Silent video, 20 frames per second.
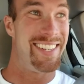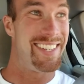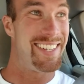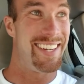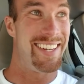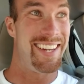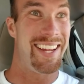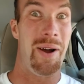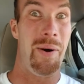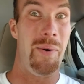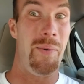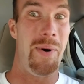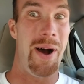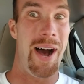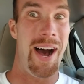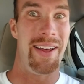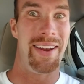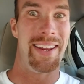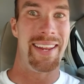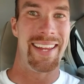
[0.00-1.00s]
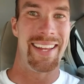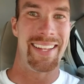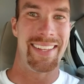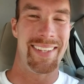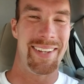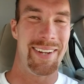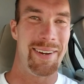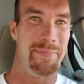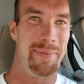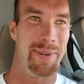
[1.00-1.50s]
It's gonna take a while to
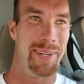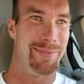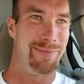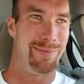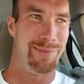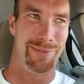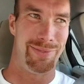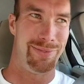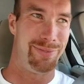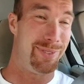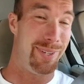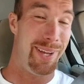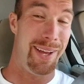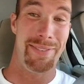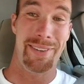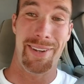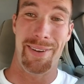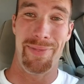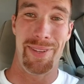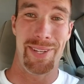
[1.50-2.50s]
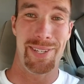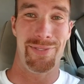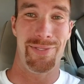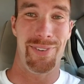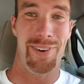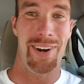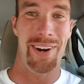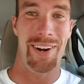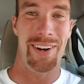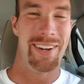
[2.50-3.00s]
get there, but dude, I've come this
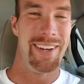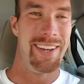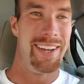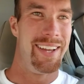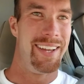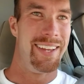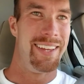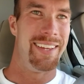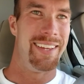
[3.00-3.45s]
far